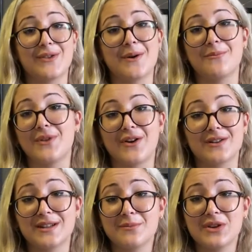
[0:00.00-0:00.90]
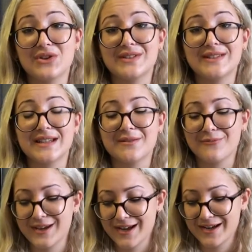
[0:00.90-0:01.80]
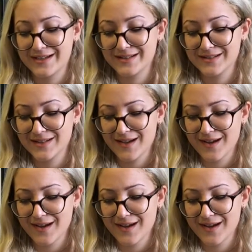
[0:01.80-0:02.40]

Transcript: know I'm not gonna be using, because